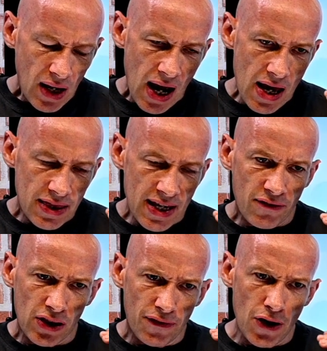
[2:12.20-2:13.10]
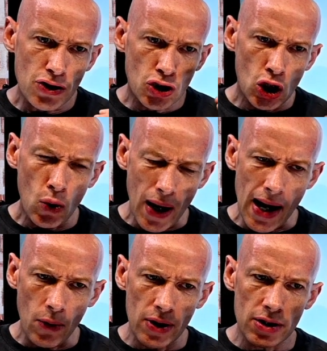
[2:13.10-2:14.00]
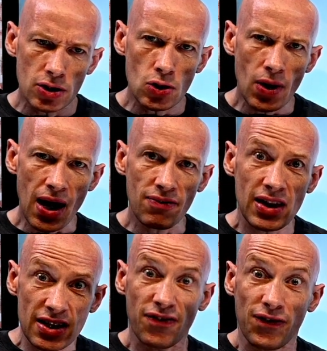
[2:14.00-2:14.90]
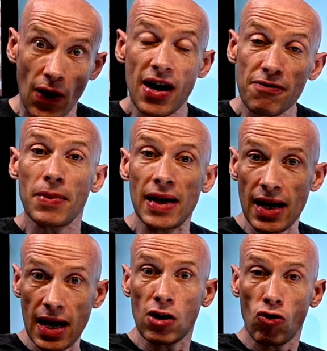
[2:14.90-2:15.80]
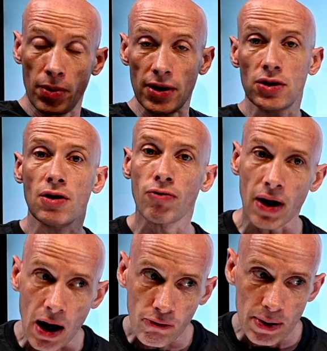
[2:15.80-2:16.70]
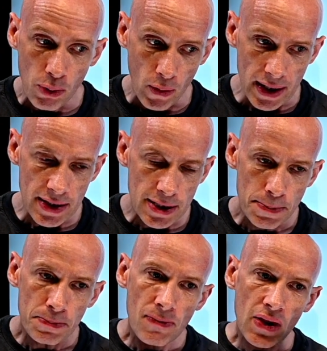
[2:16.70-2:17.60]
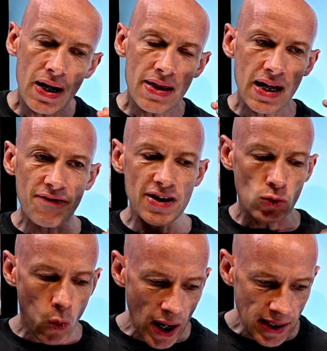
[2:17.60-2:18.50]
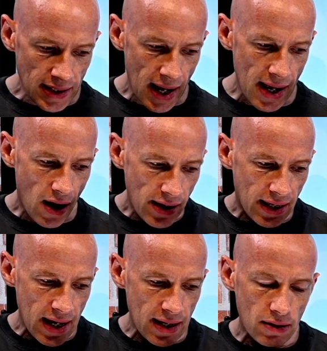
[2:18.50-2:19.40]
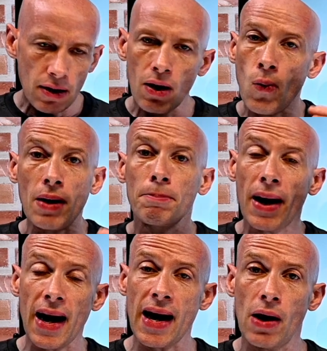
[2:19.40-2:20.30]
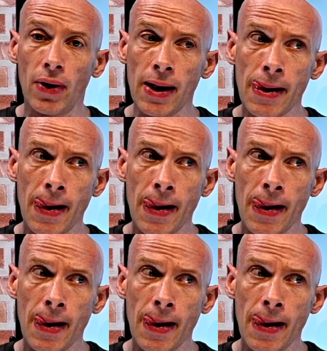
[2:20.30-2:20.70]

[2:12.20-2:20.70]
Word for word: I think for the first two hours, you have these five minute increments of recovery points. Then if it's one day, I get one per hour.